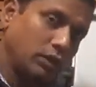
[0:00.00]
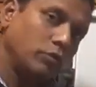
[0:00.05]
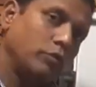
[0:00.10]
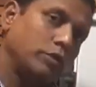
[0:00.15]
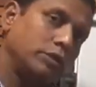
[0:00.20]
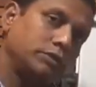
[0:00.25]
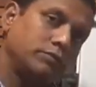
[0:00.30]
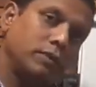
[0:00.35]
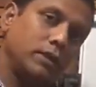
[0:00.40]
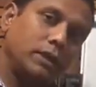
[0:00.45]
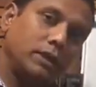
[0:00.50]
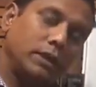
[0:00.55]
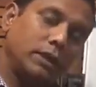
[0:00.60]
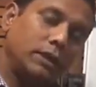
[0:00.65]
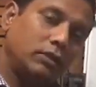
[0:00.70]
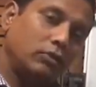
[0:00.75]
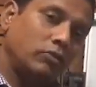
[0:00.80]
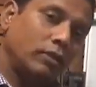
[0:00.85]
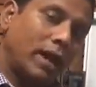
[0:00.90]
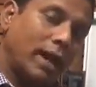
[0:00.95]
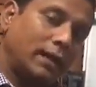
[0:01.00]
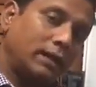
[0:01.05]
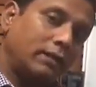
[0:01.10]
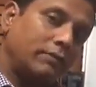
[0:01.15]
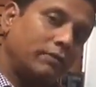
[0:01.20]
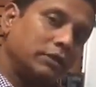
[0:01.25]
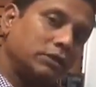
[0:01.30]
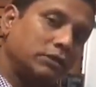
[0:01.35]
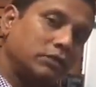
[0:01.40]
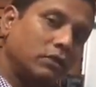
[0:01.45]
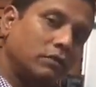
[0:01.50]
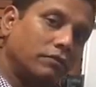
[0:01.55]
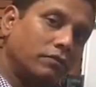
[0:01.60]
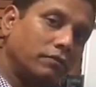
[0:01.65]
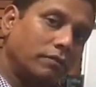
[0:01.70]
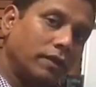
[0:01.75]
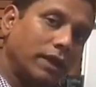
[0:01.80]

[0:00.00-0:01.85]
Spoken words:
which will lead to activation of